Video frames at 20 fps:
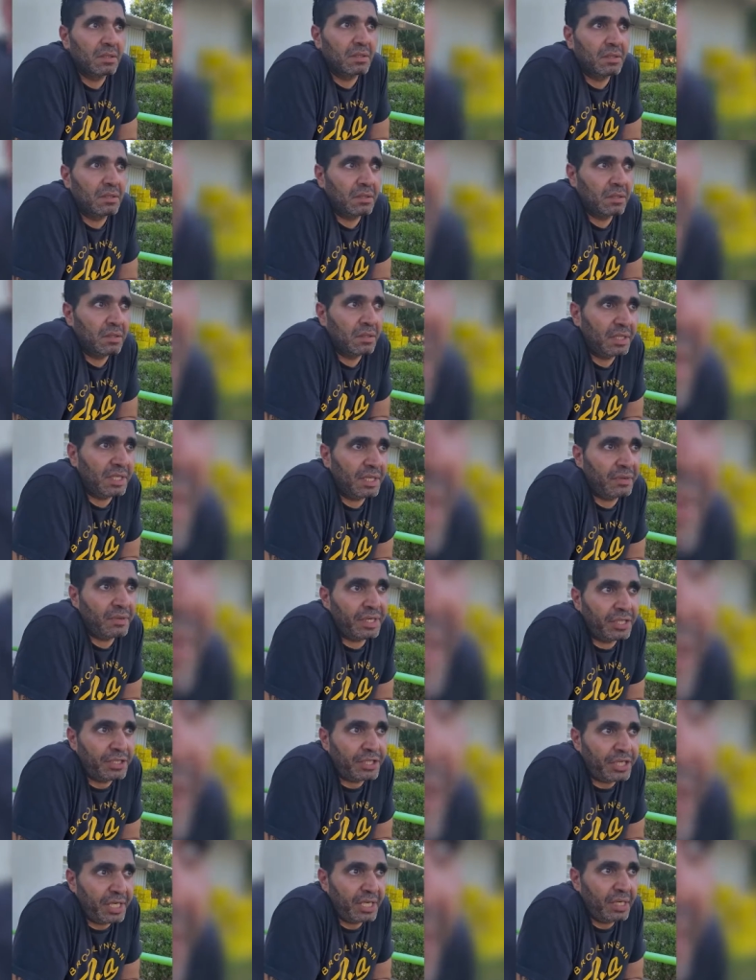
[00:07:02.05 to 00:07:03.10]
are just
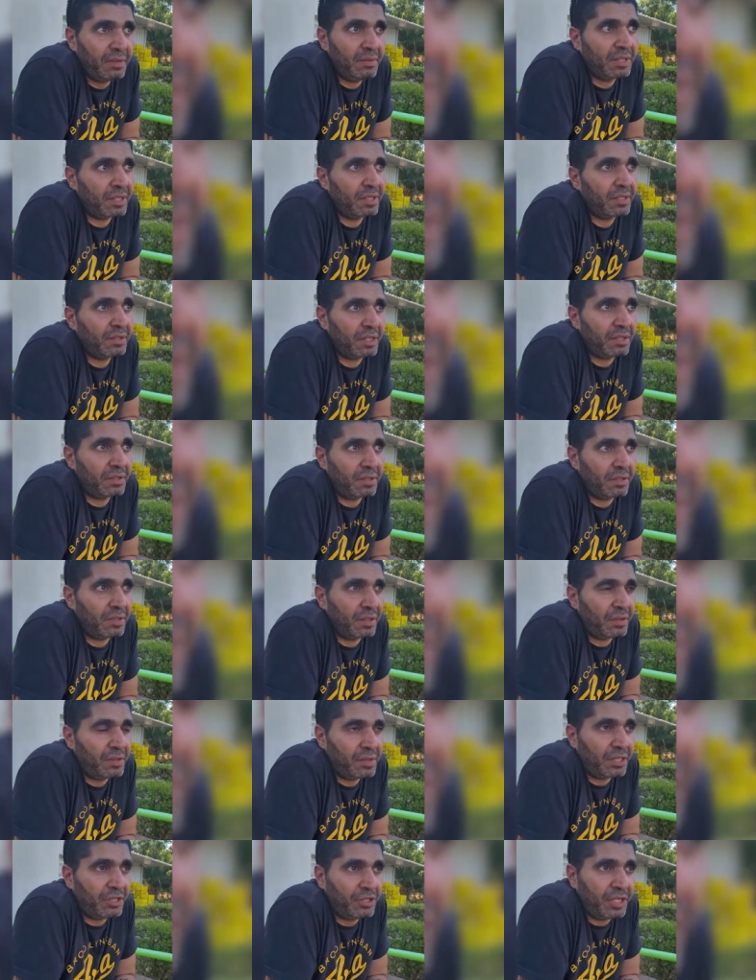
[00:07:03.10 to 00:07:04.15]
existing. The
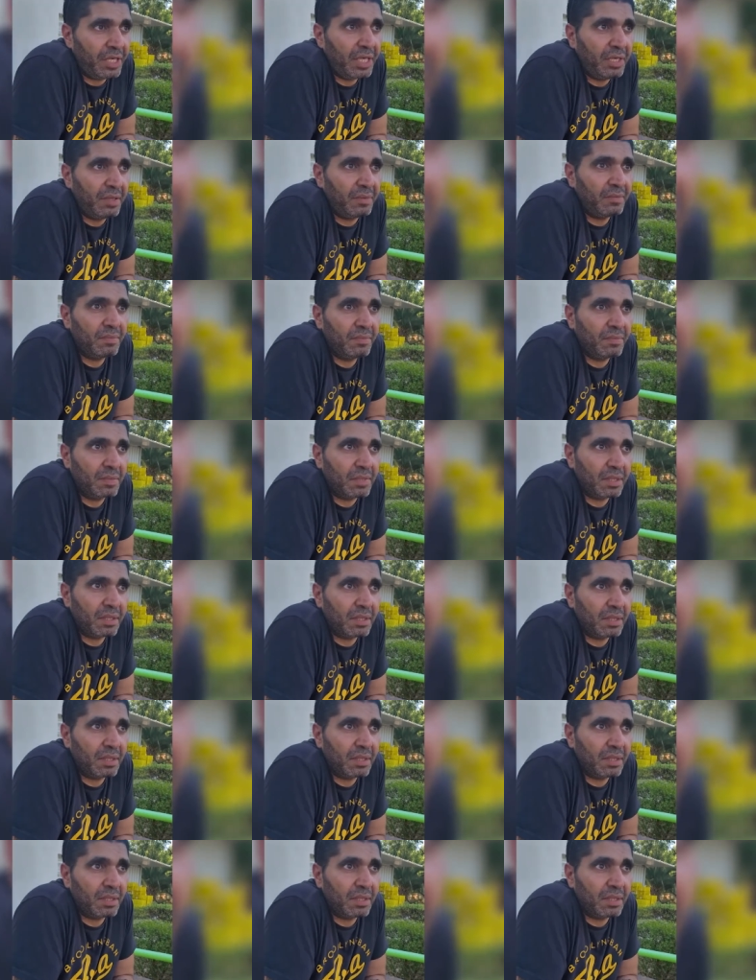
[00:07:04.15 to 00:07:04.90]
regime